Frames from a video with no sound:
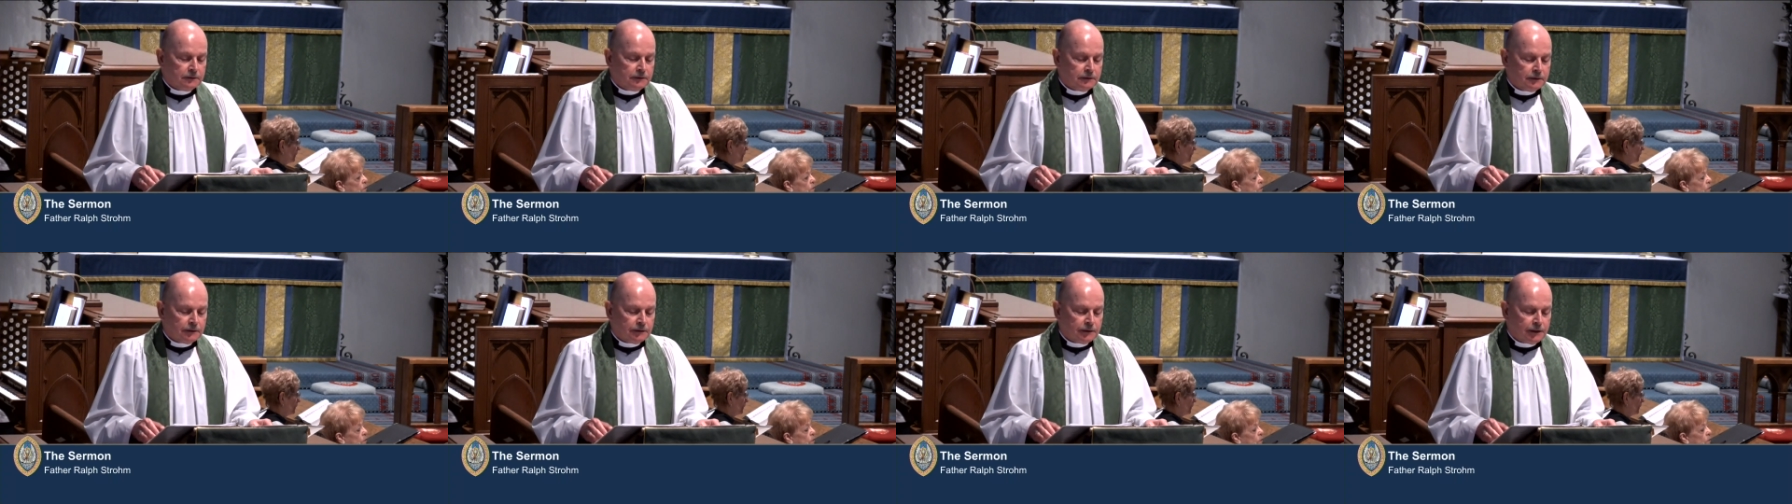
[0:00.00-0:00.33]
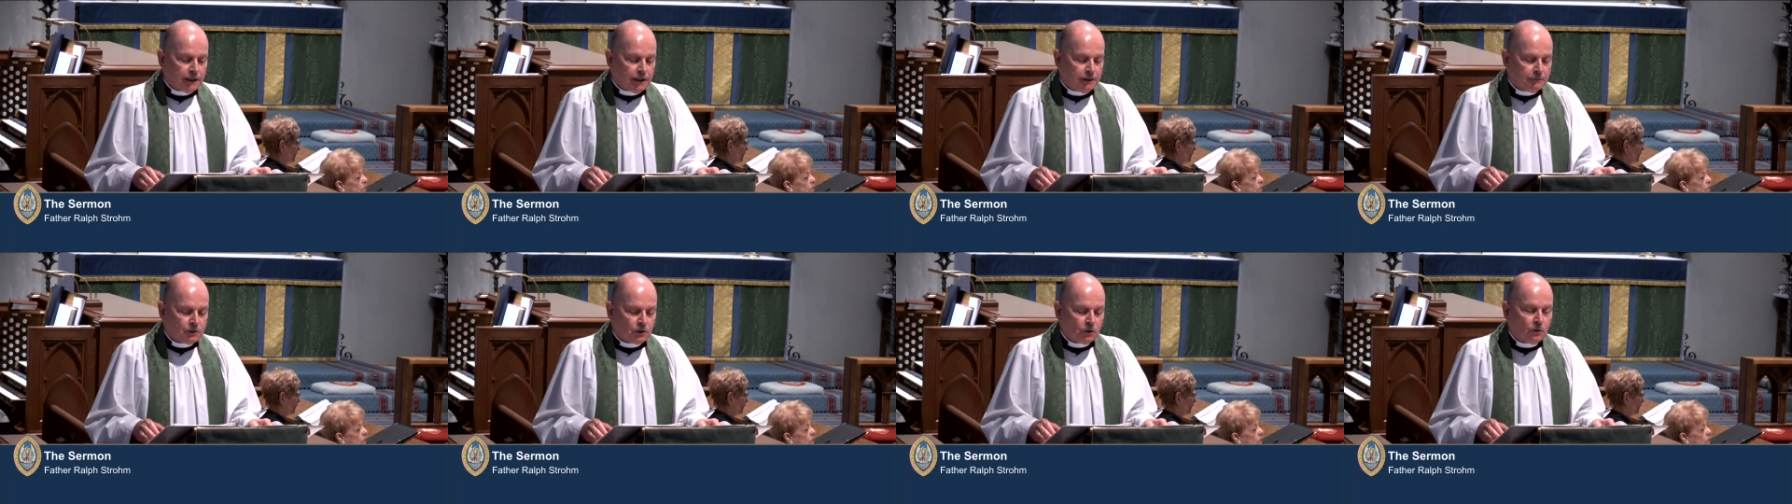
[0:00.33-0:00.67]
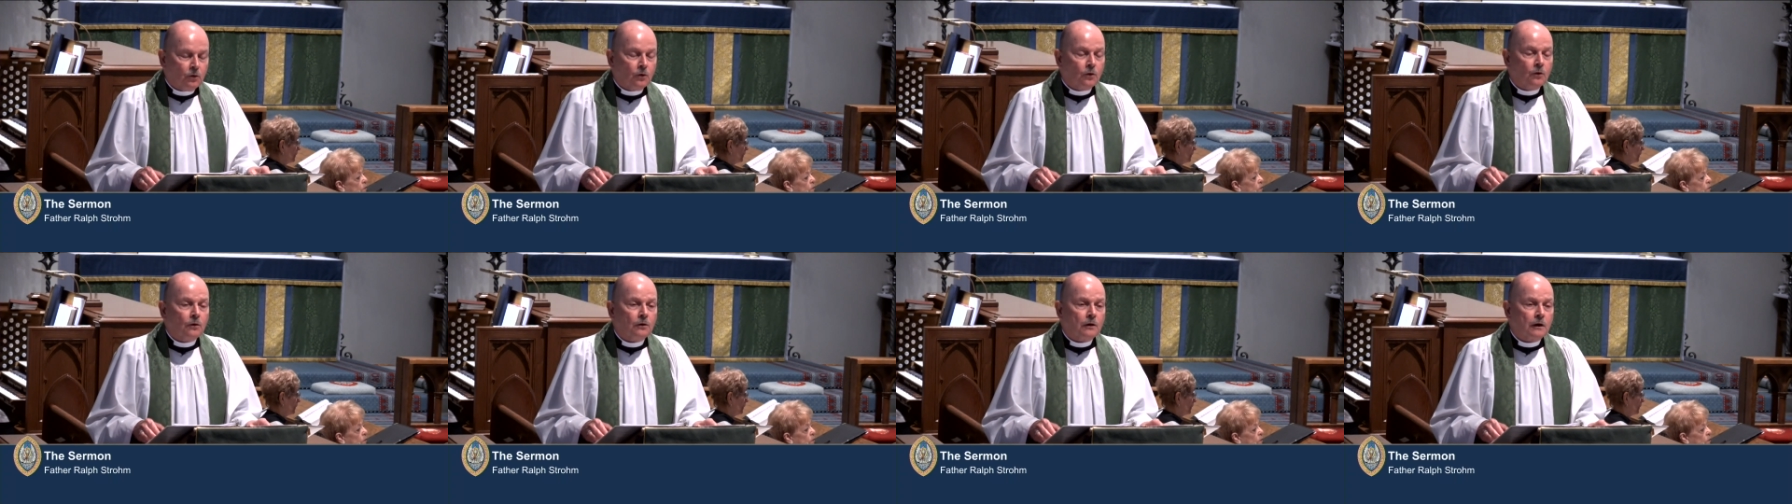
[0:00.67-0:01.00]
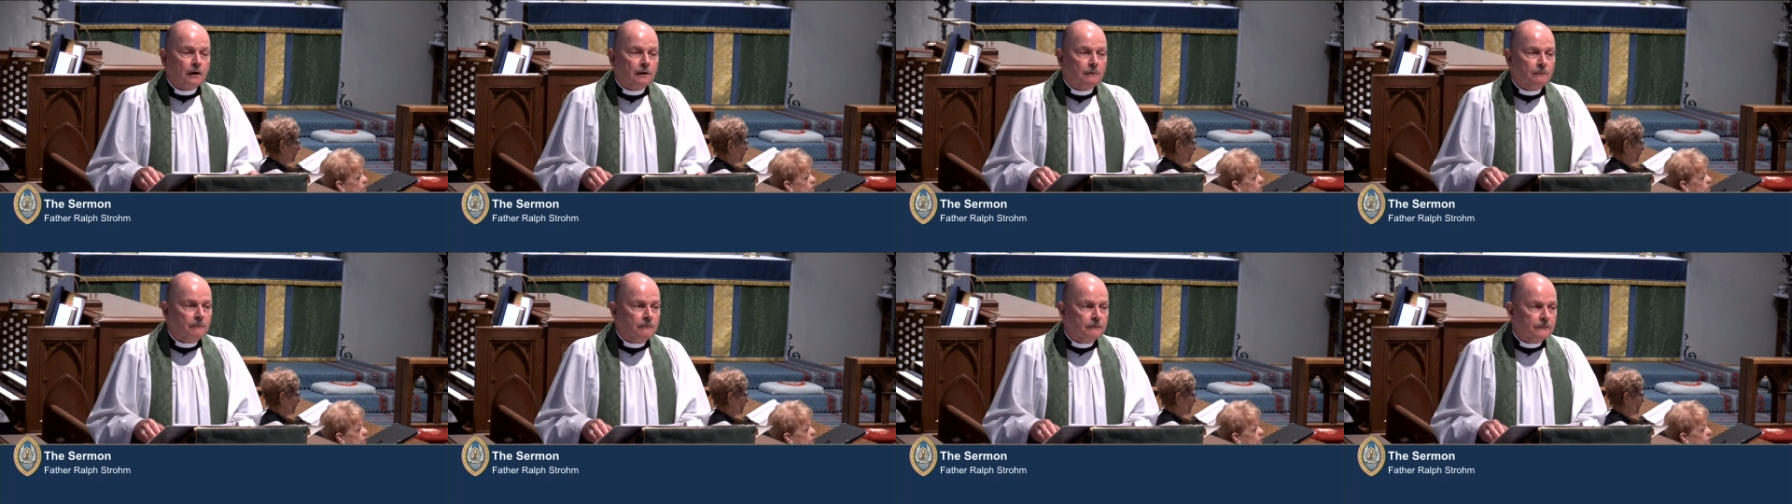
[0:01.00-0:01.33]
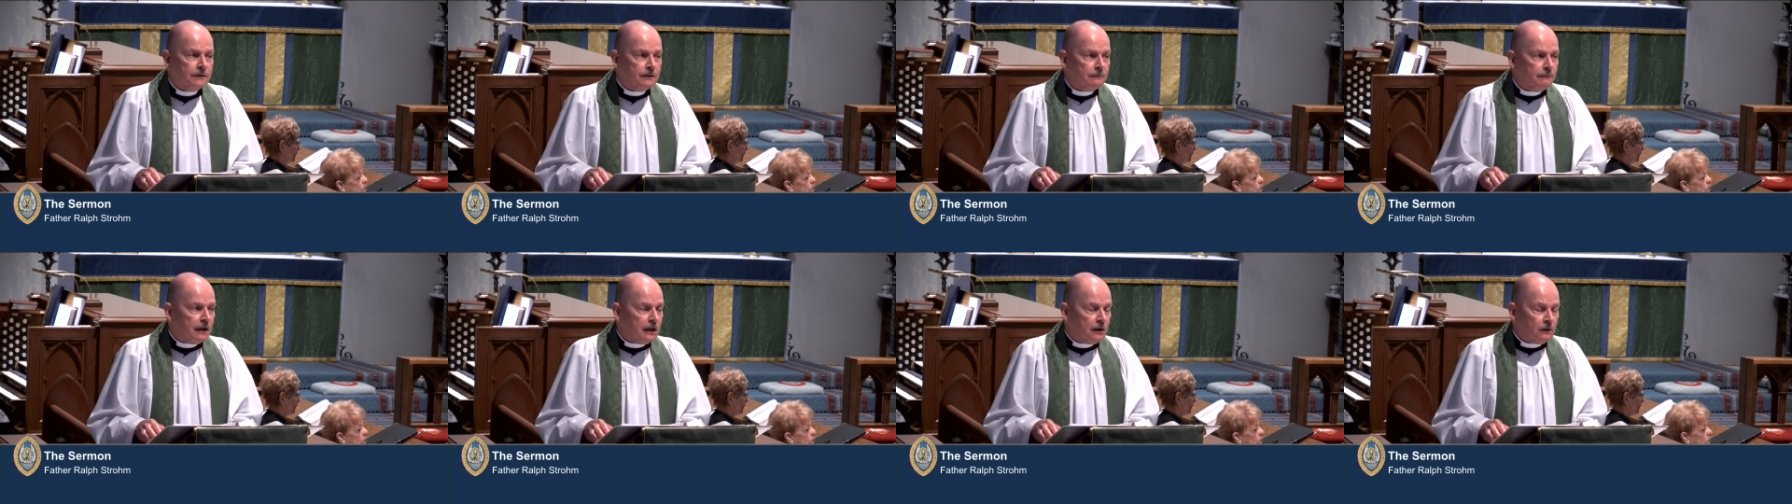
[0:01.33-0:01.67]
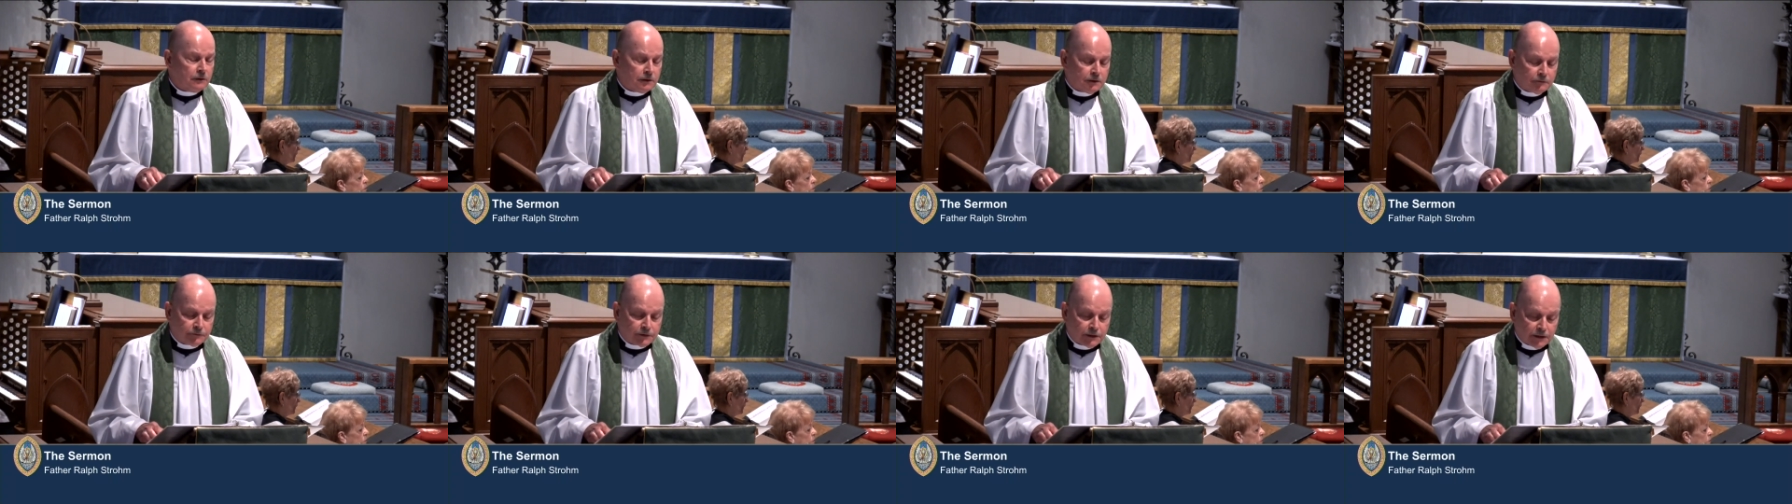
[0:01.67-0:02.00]
and came to Horeb, the
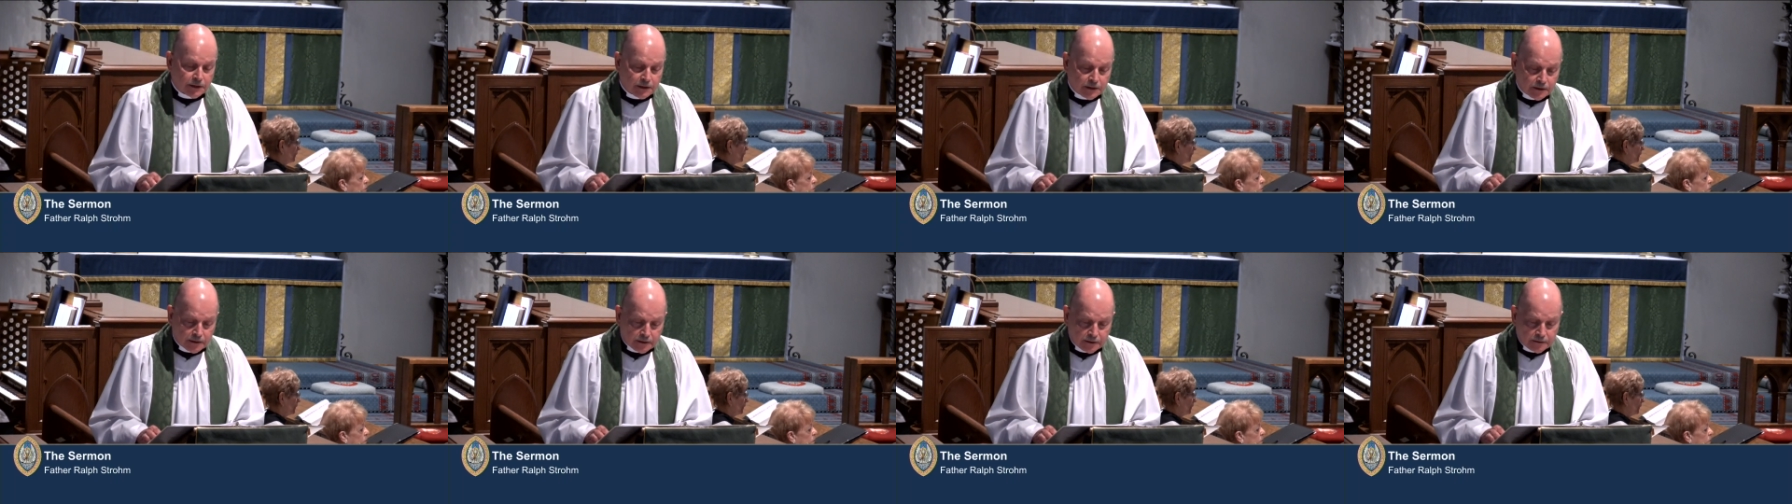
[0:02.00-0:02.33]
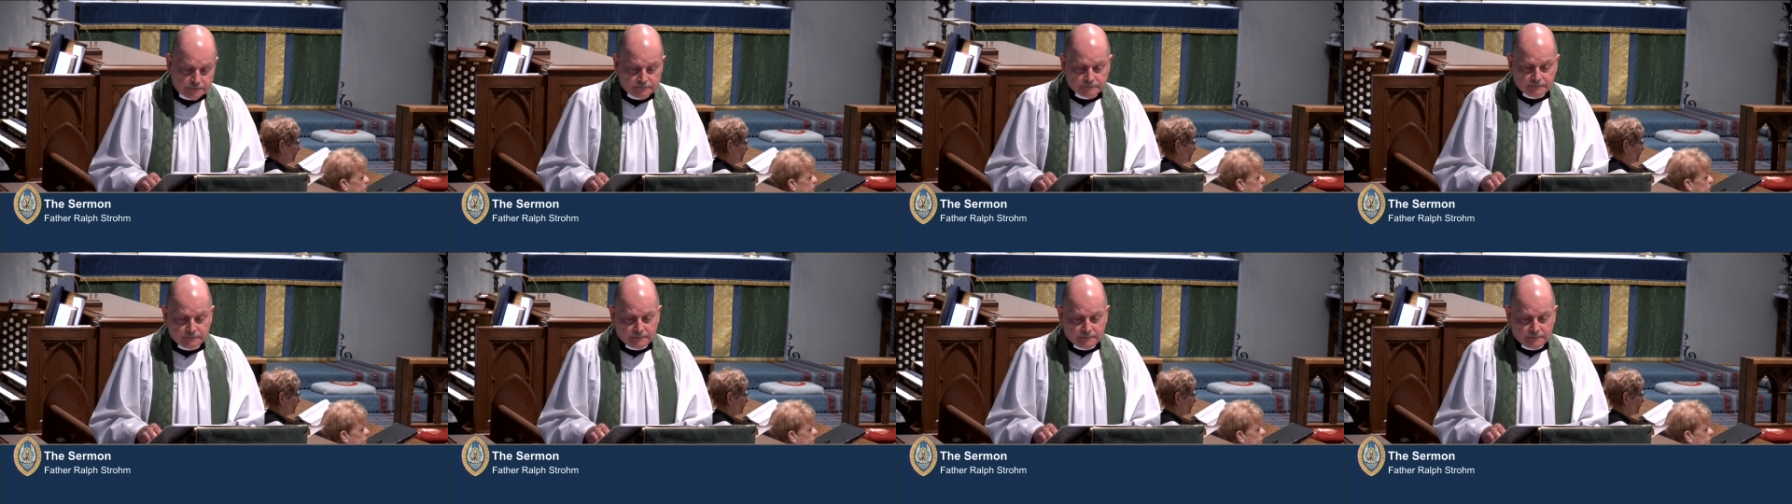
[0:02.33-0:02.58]
mountain of God.